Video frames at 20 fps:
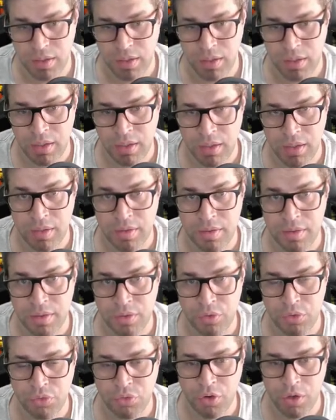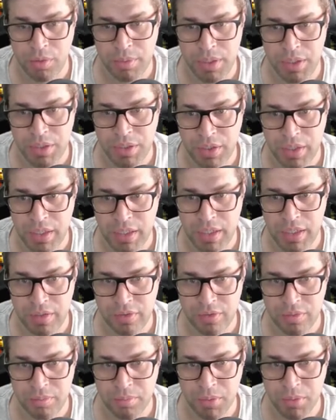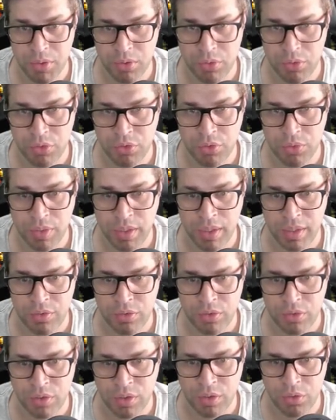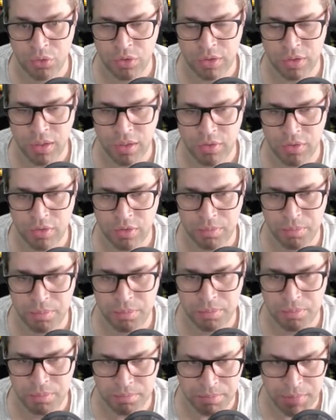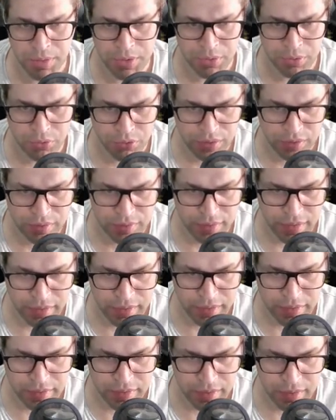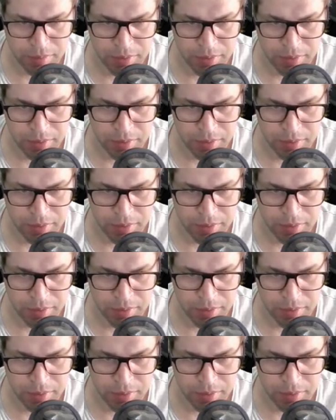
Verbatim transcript: Uh, this form here is Merlot Syrah. so deals lots of pierce and lightning